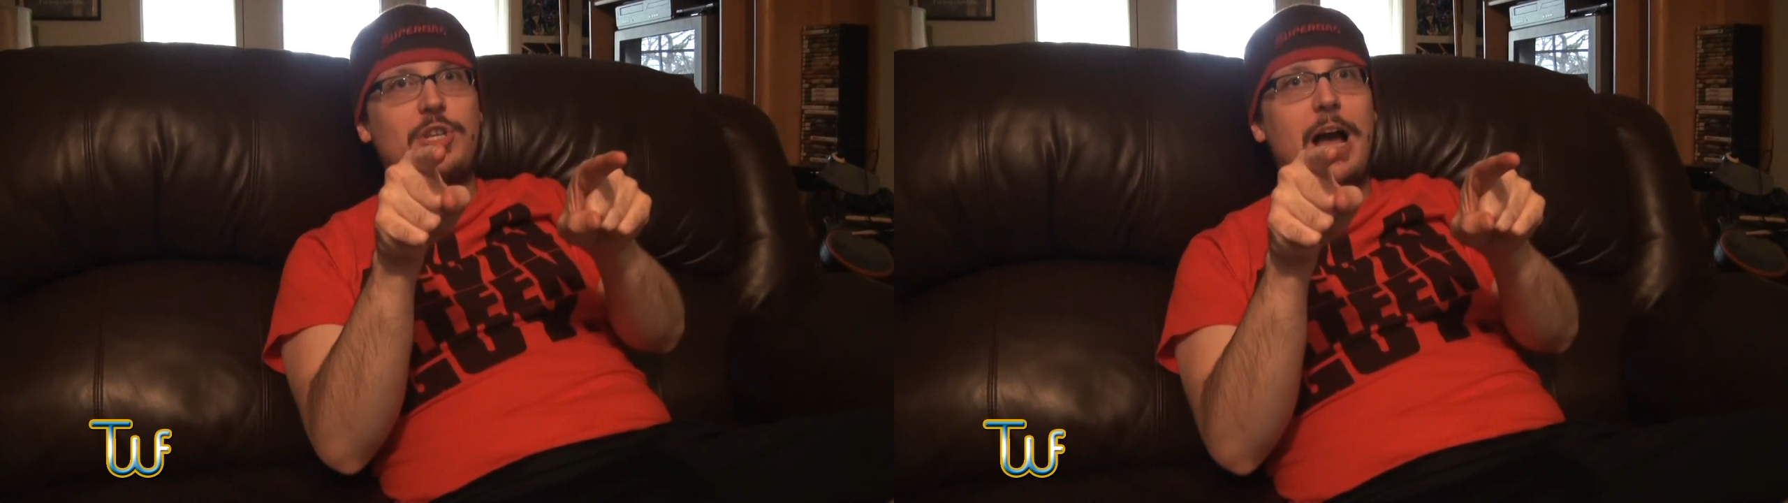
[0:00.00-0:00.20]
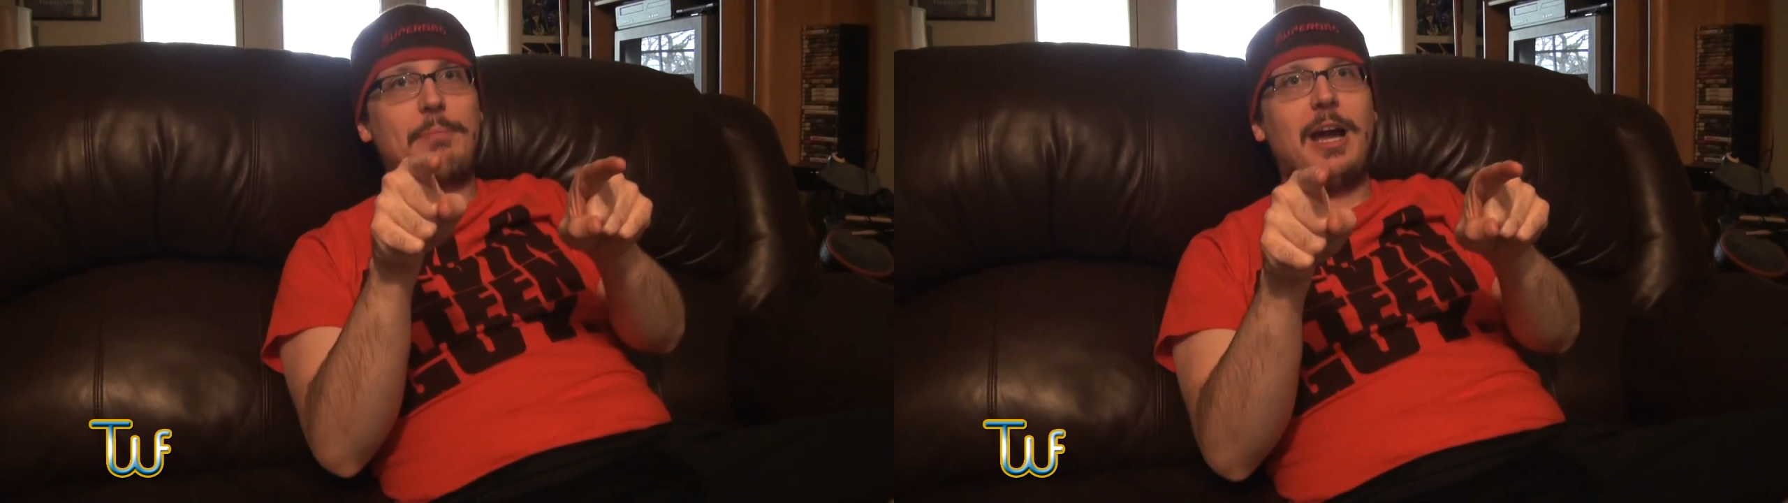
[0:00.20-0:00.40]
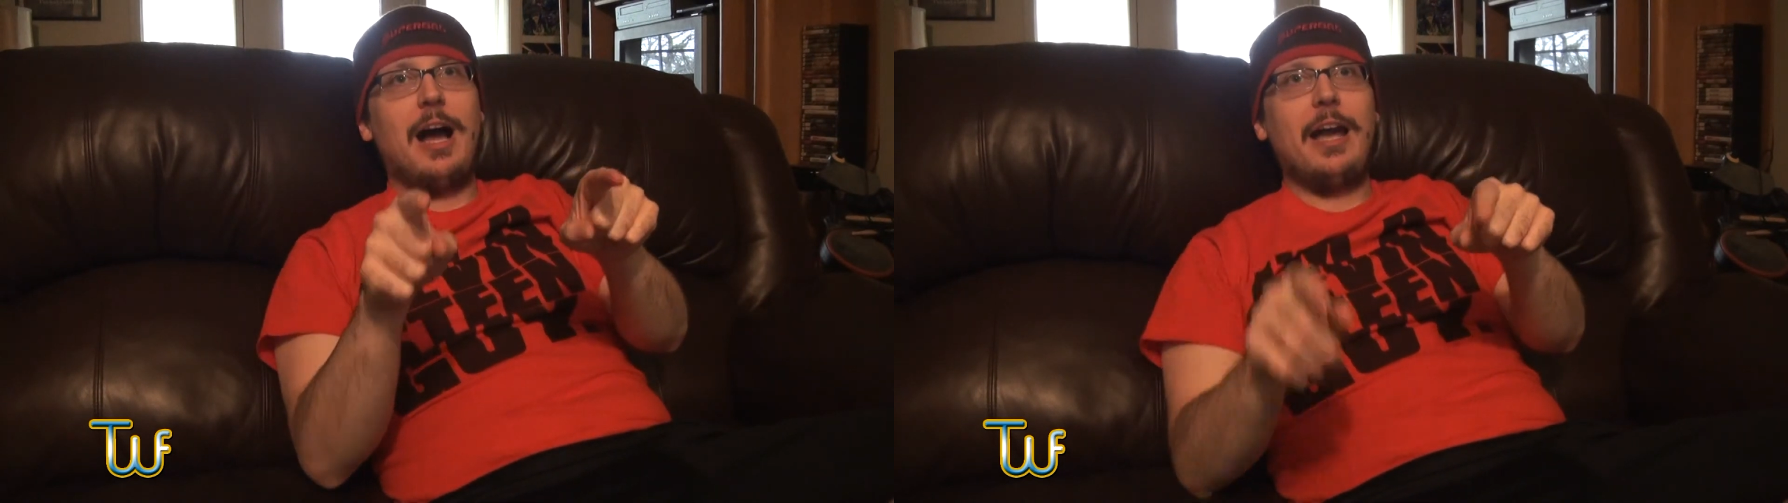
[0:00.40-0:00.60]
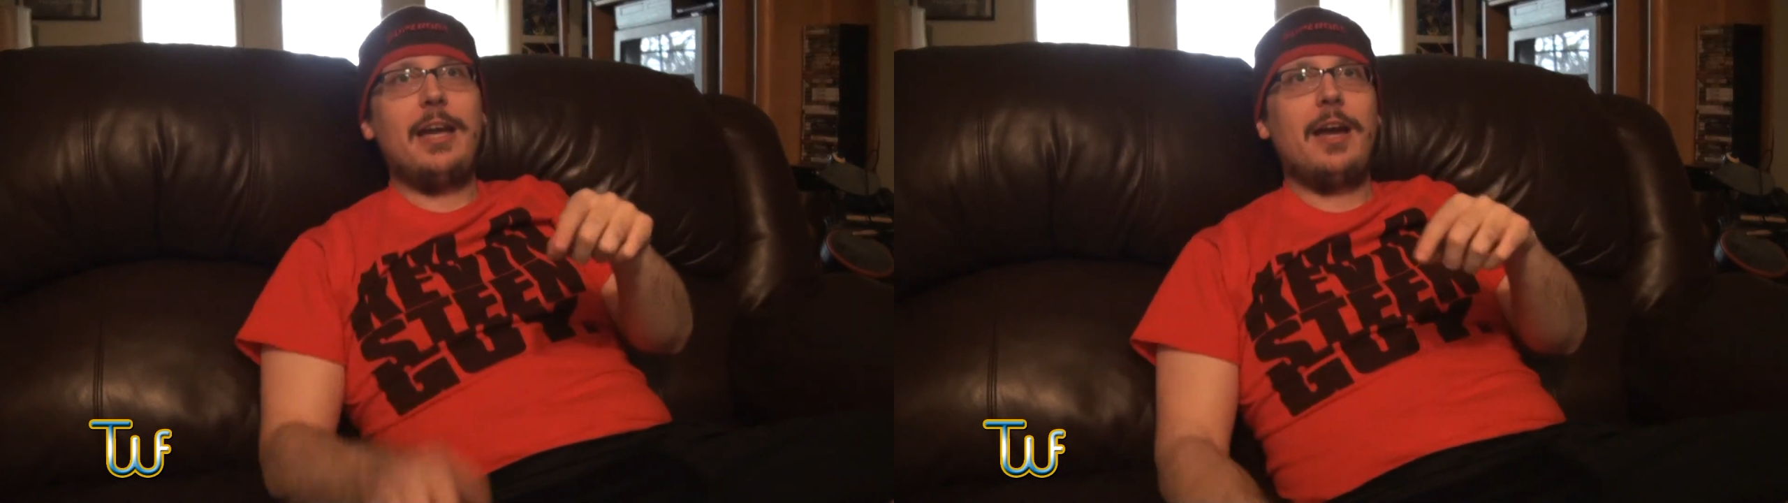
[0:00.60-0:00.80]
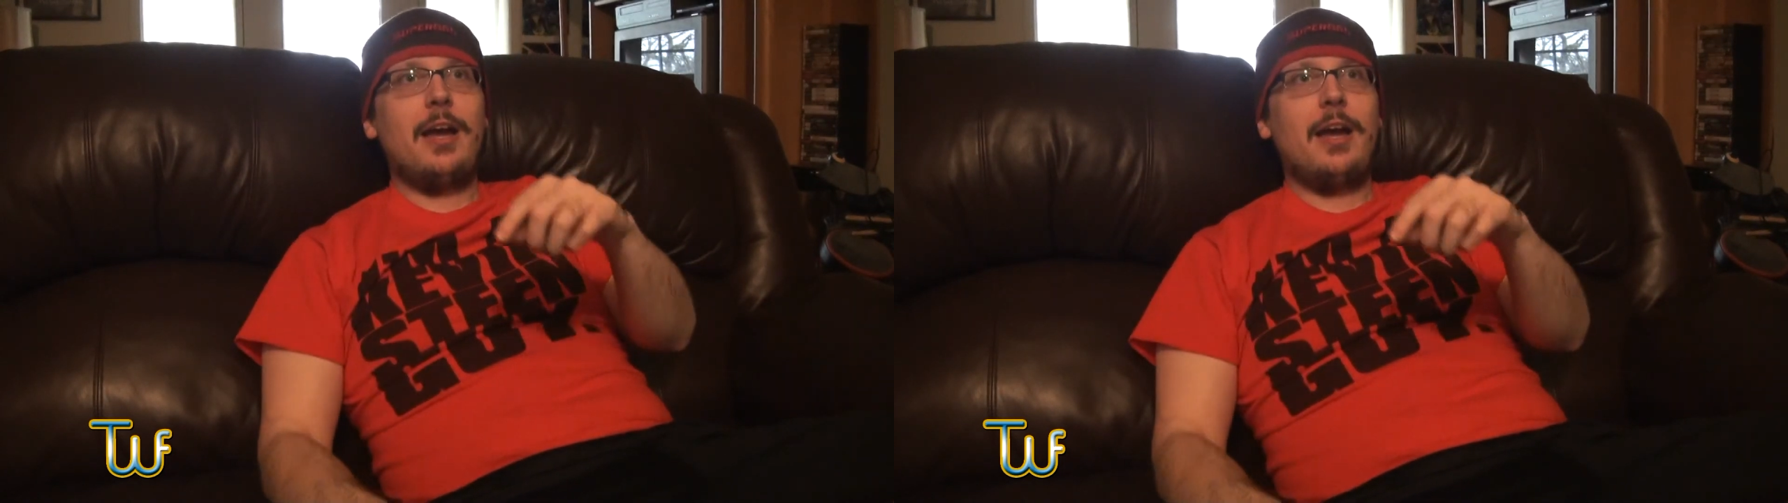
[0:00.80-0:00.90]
top guy.